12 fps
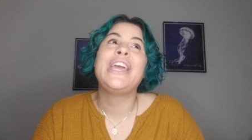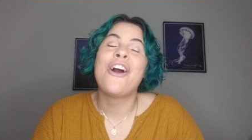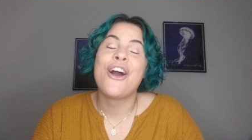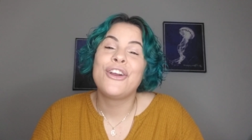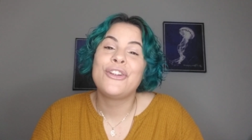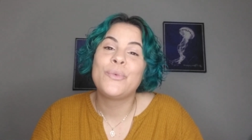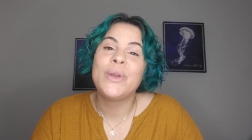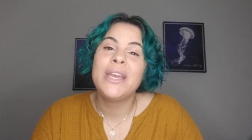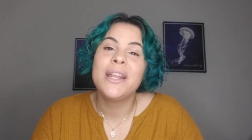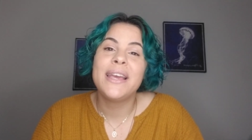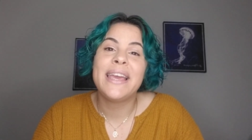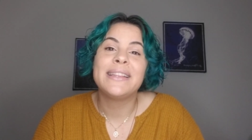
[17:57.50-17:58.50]
hard. We
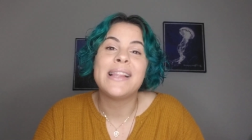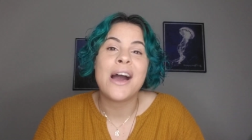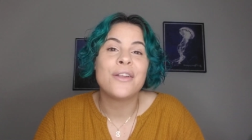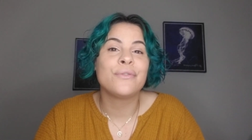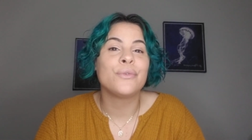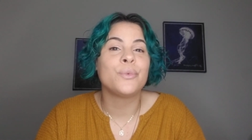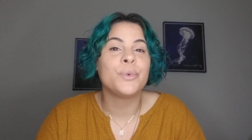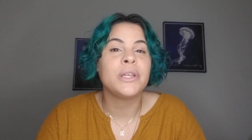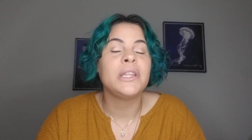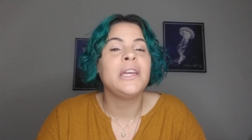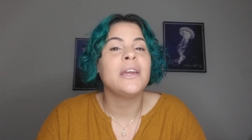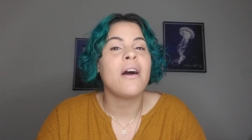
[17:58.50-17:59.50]
get a lot of
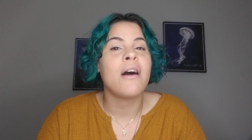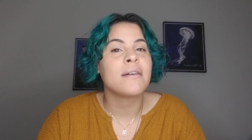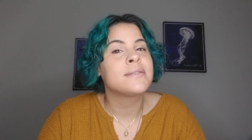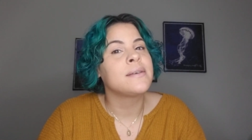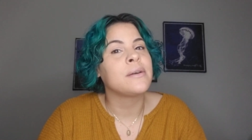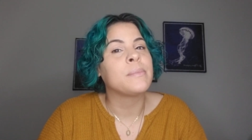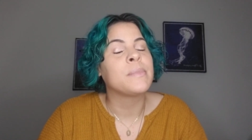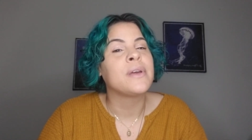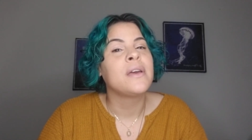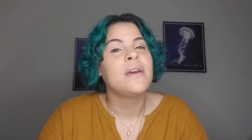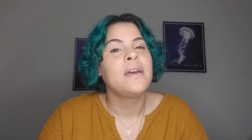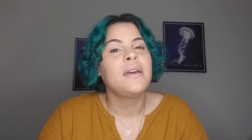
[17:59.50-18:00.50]
really awesome
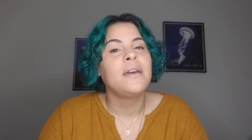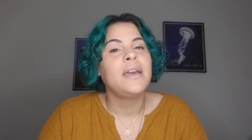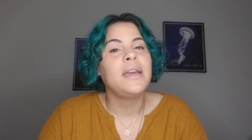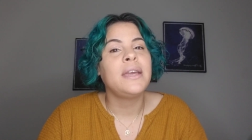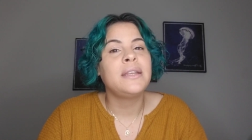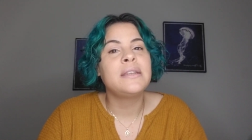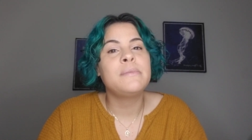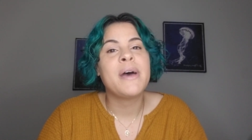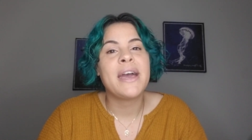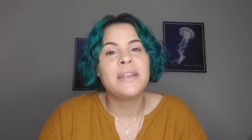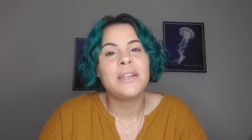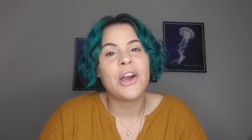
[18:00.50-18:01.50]

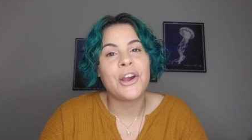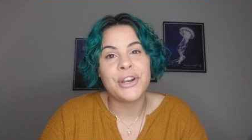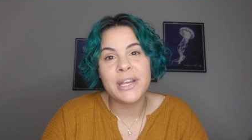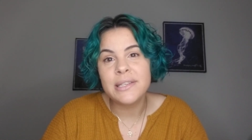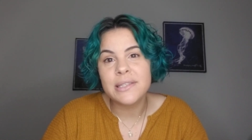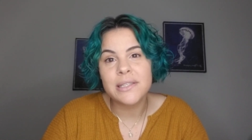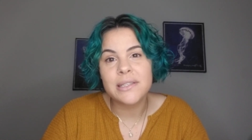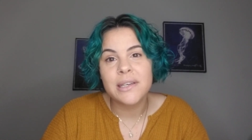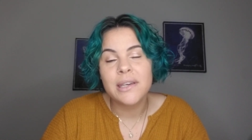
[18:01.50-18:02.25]
independent artists